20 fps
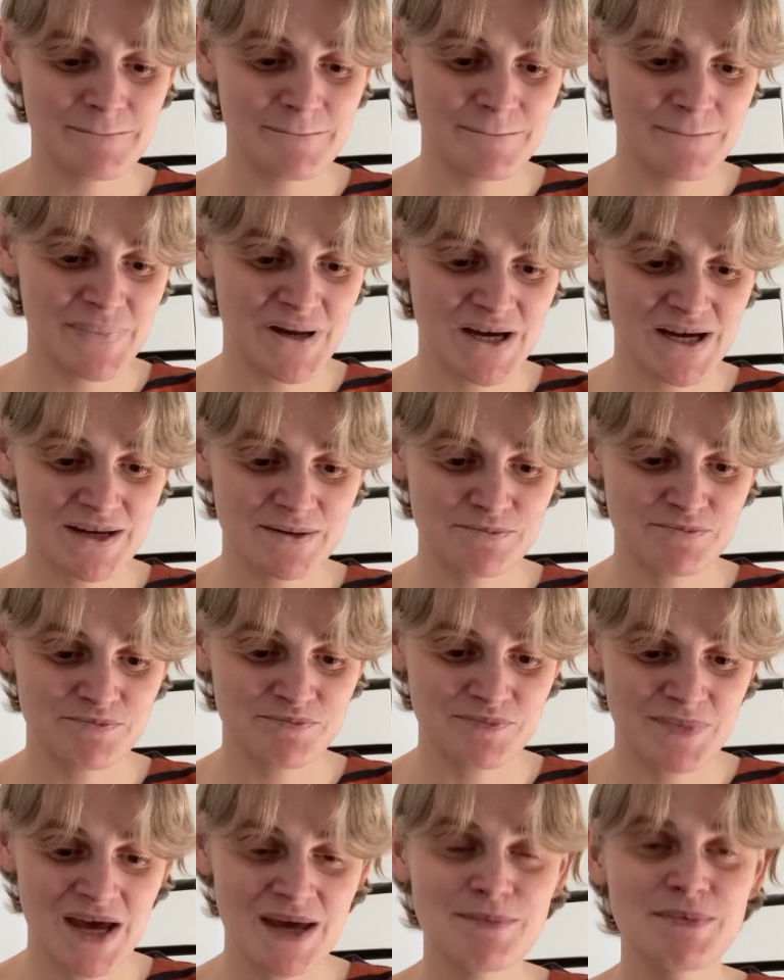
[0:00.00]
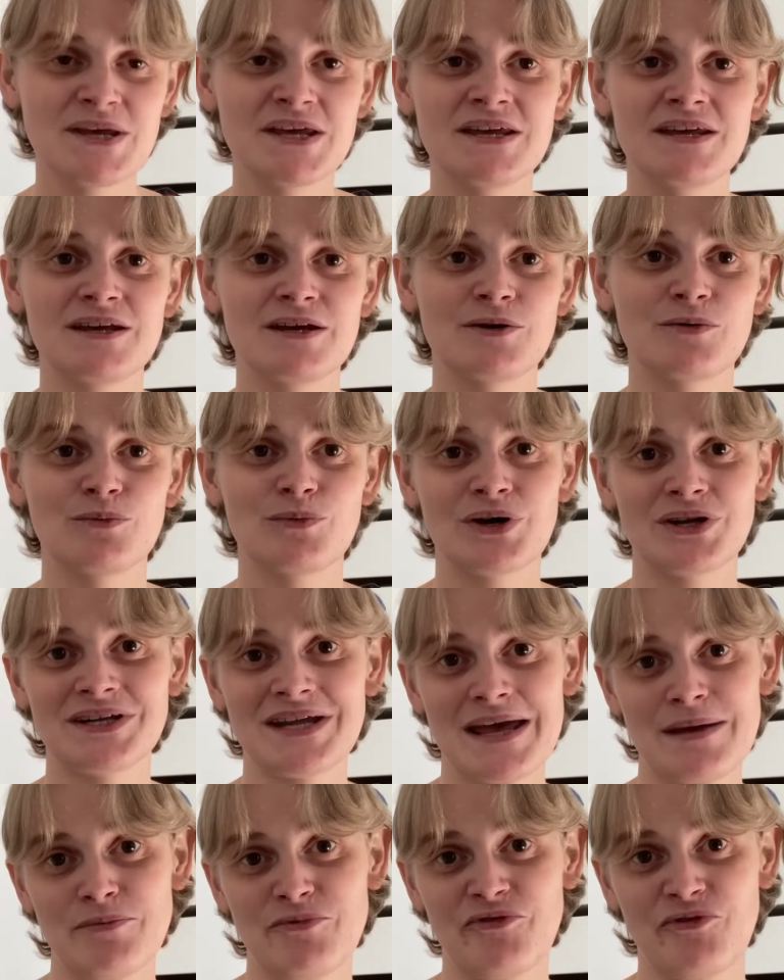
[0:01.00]
but maybe one
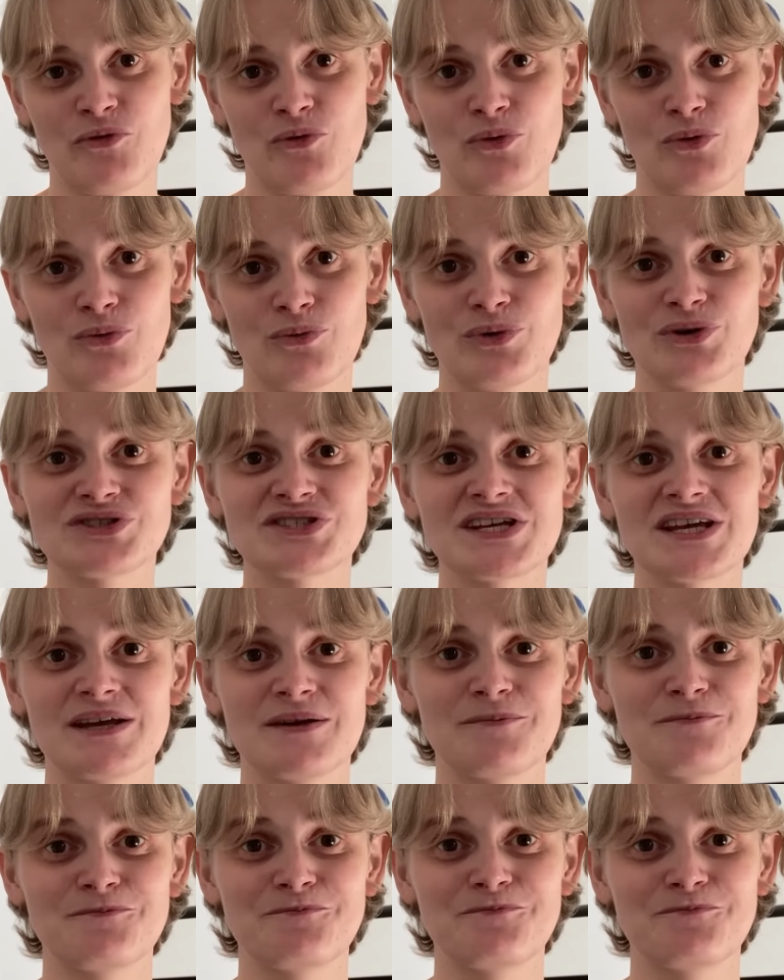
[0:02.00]
day before. We'll see.